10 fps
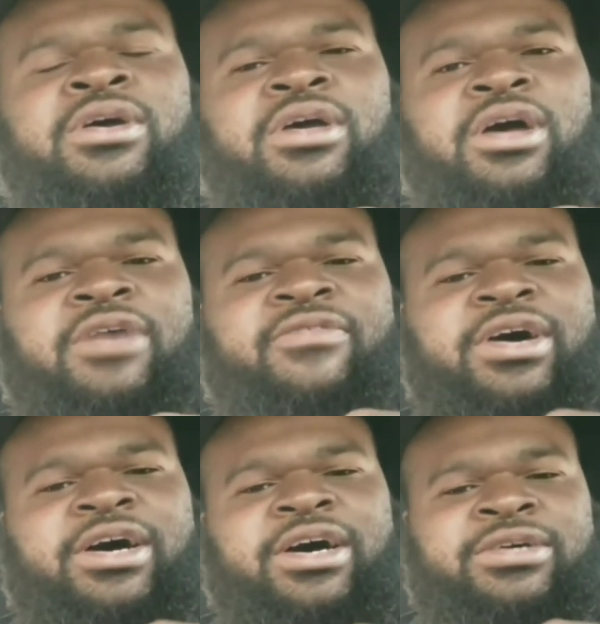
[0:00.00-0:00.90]
of
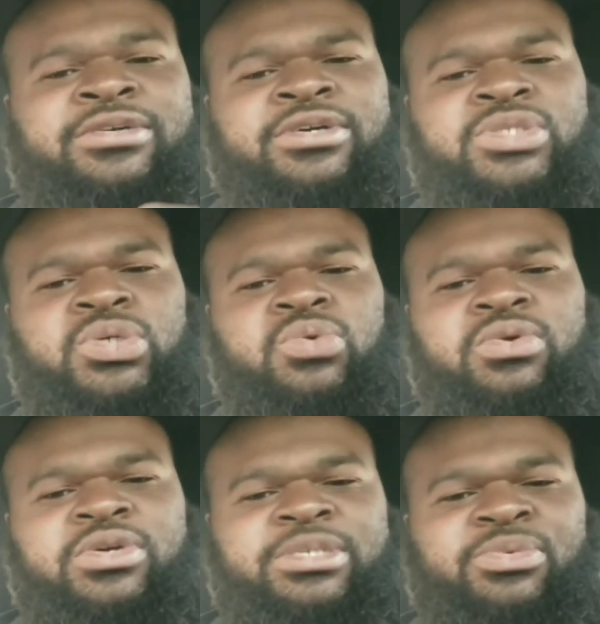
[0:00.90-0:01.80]
uh
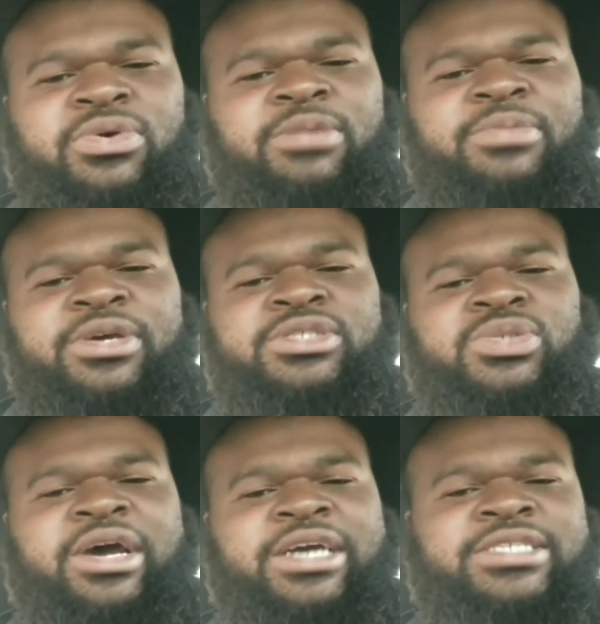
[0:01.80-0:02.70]
tours i'm going to be
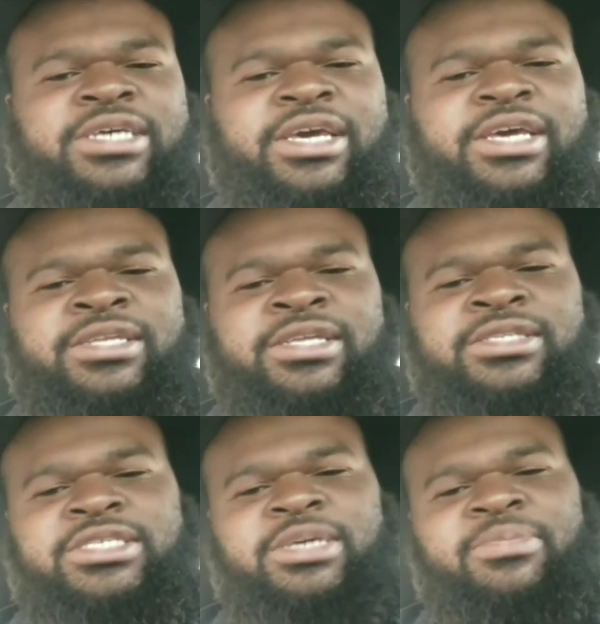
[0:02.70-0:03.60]
trying to get
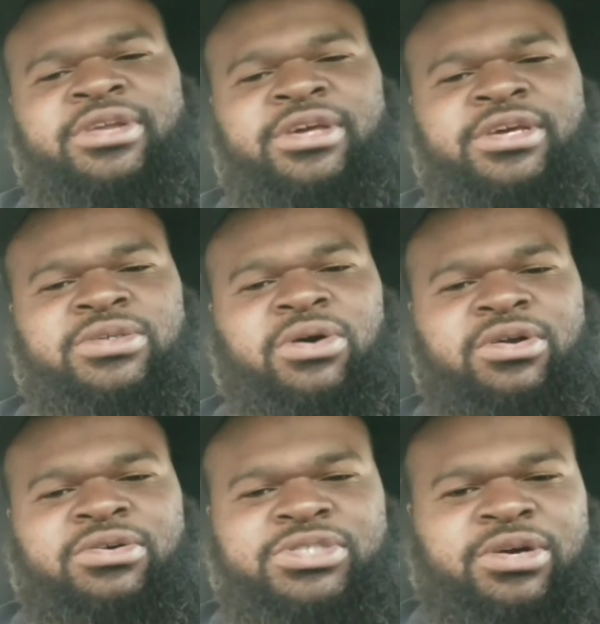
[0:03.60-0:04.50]
to some of these
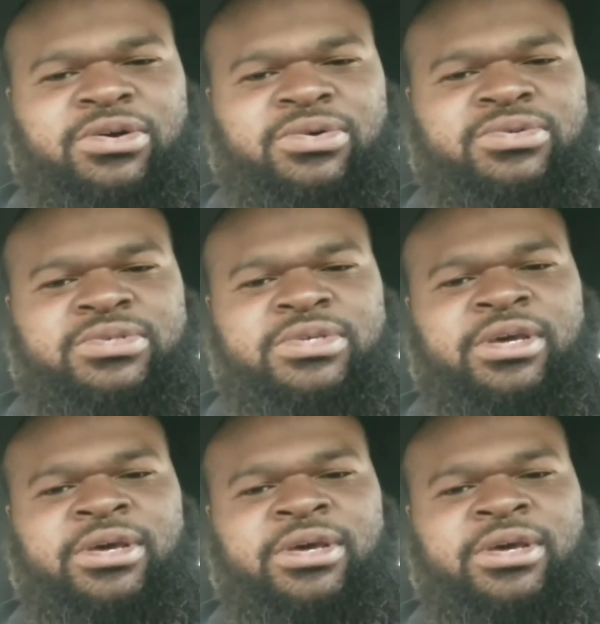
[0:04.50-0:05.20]
auto shows